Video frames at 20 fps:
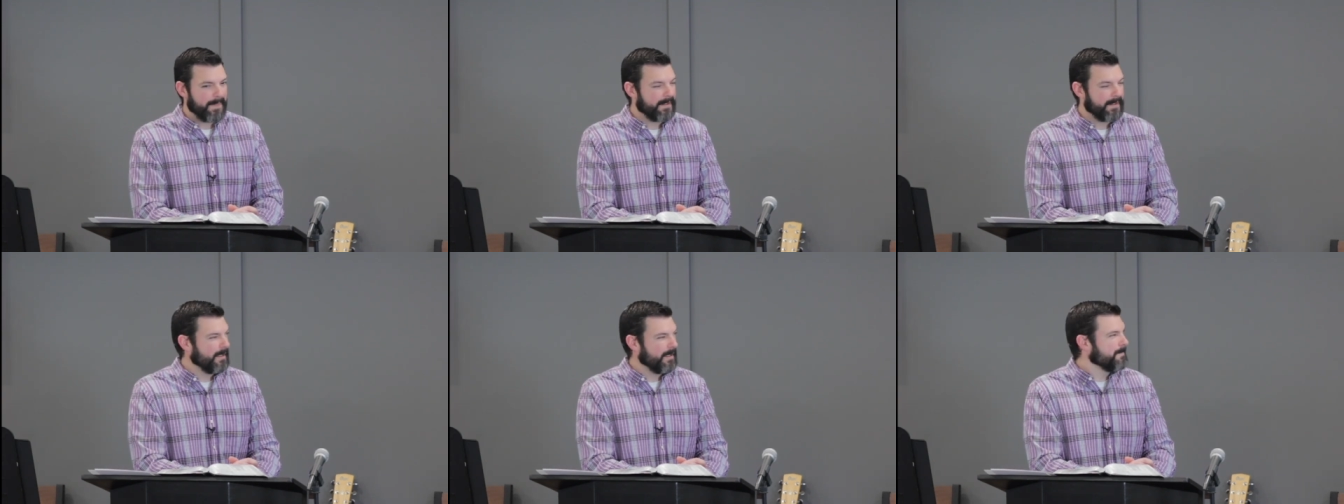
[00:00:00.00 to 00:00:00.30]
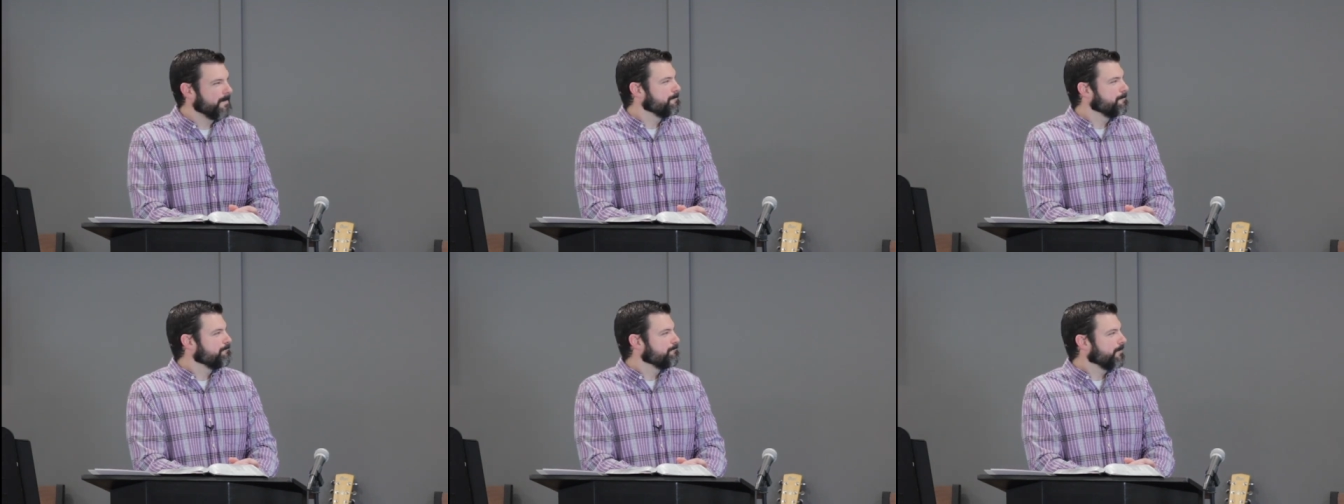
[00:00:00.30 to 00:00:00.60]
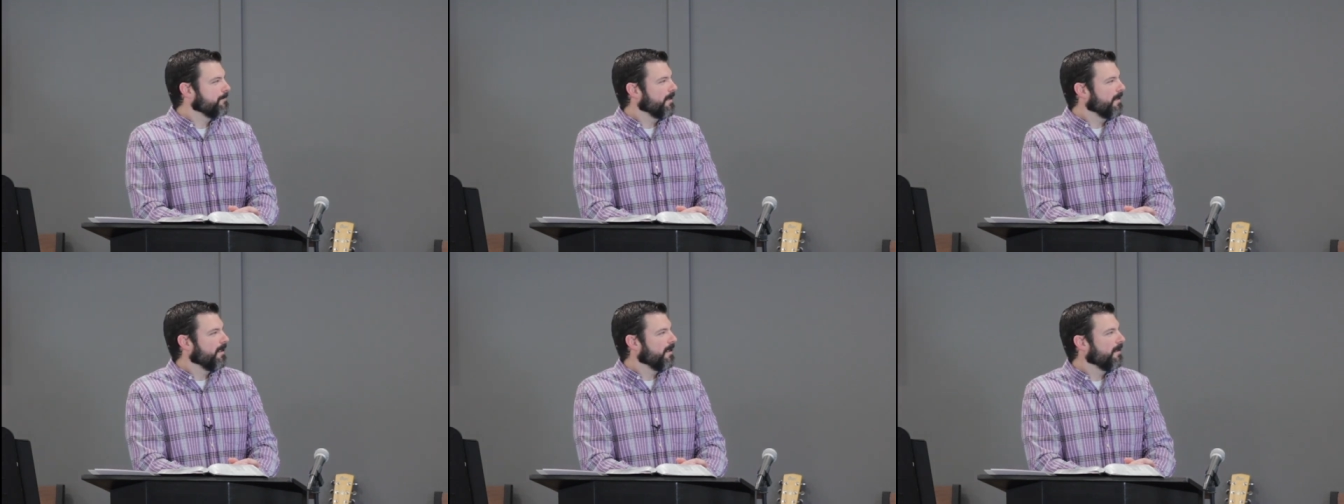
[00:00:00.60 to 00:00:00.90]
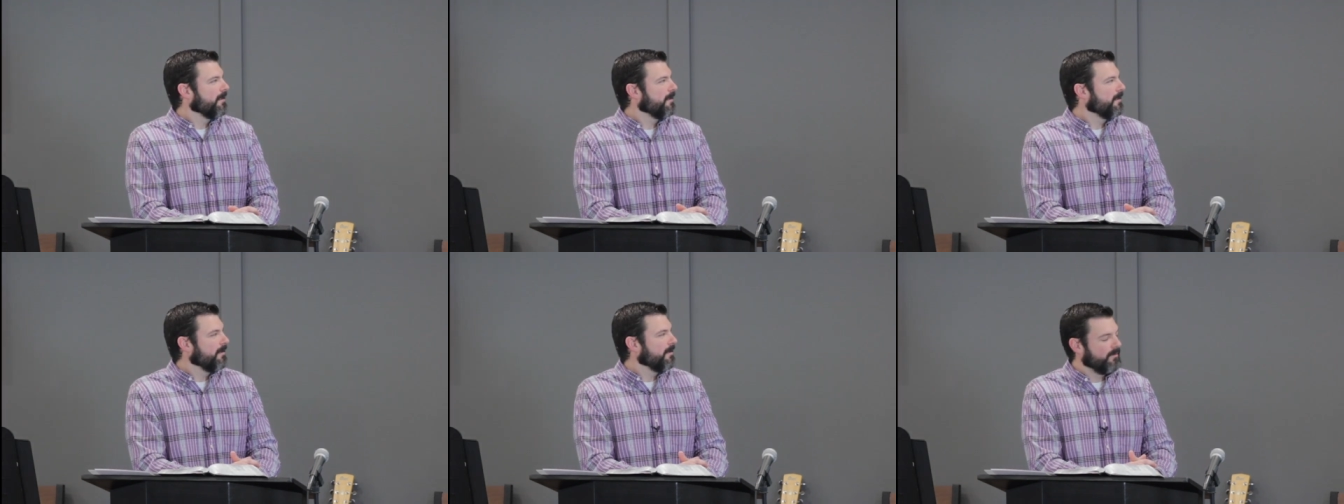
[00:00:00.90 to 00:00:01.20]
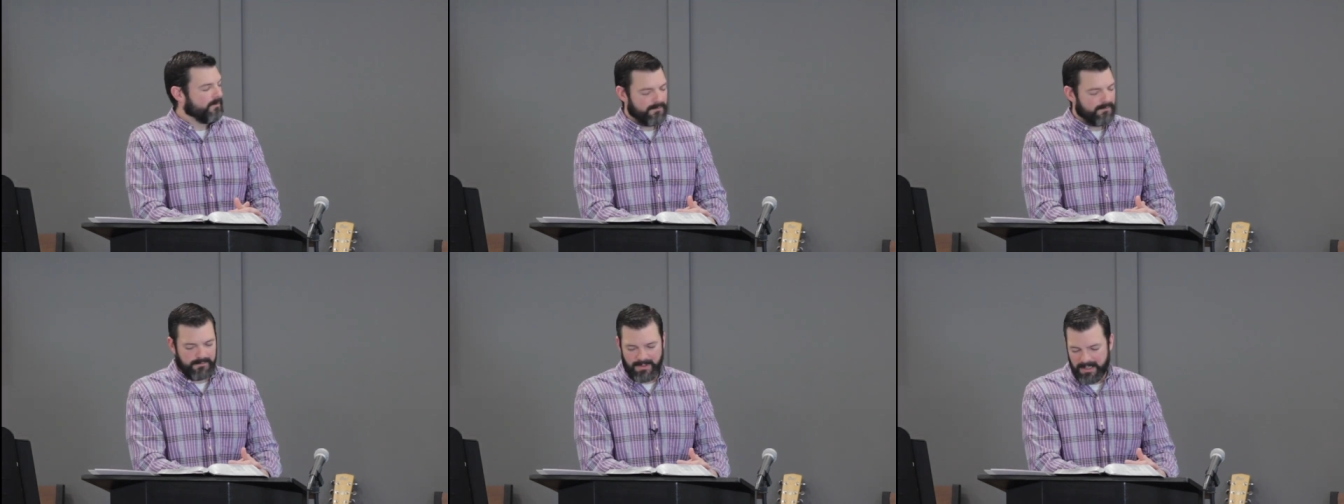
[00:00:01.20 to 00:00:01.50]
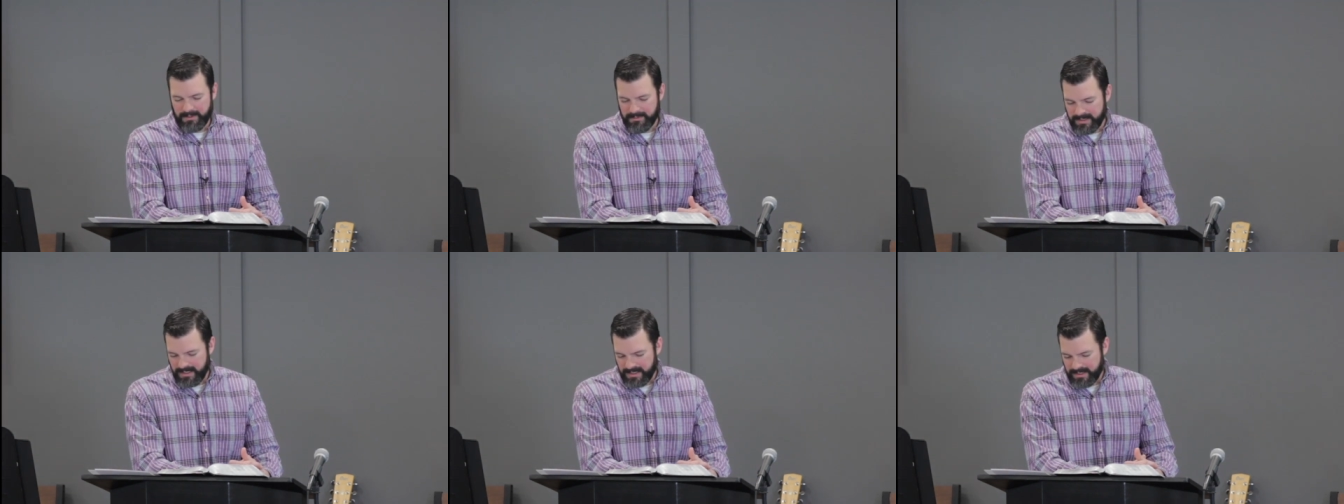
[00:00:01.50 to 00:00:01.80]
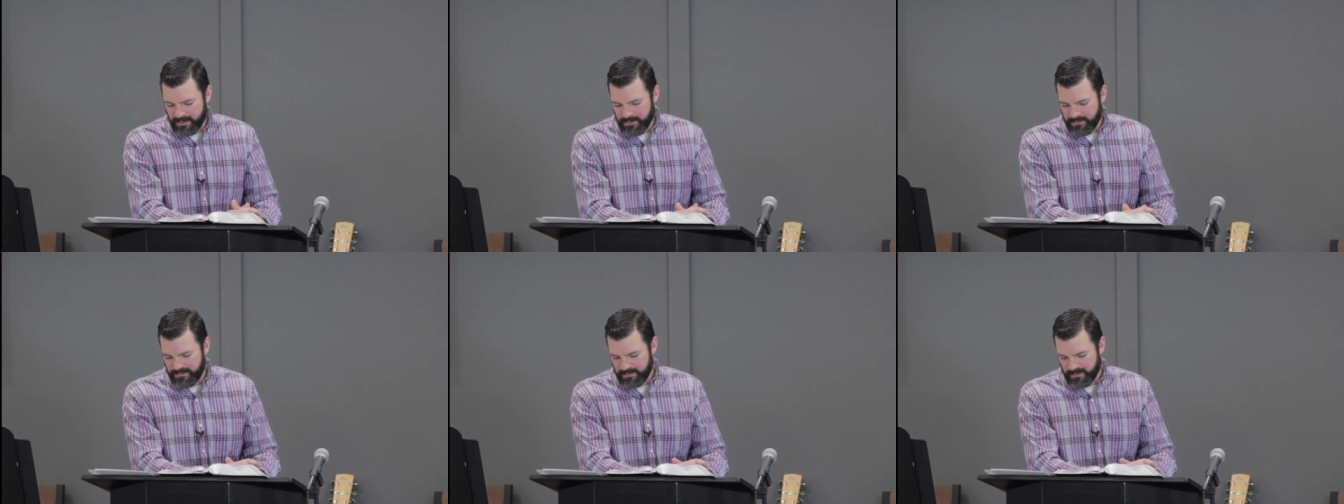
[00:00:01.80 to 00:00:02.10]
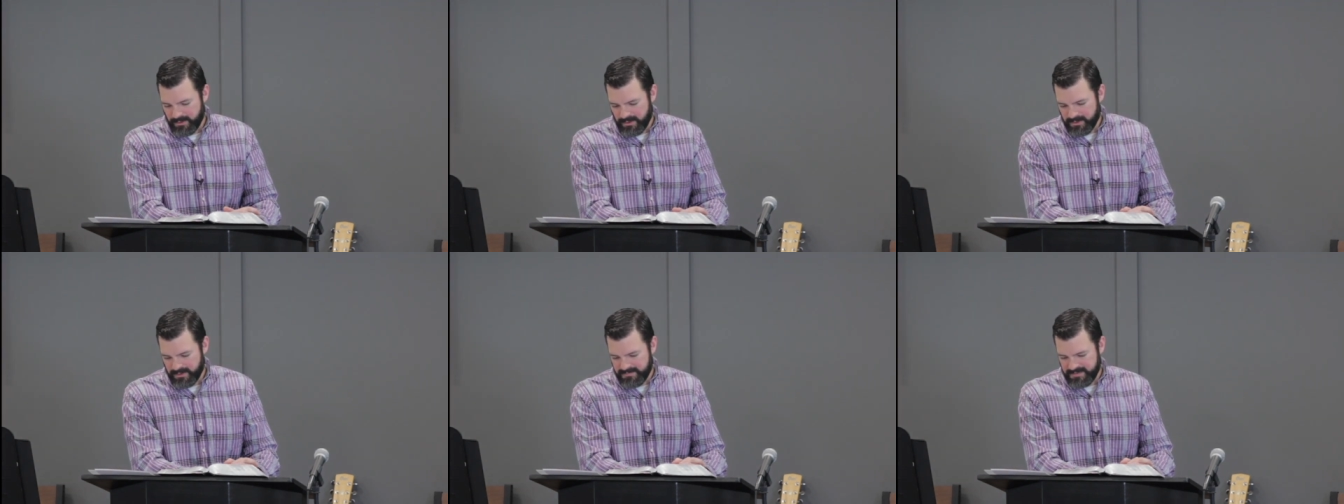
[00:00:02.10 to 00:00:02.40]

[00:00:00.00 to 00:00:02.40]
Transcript: Okay? Why would I go through all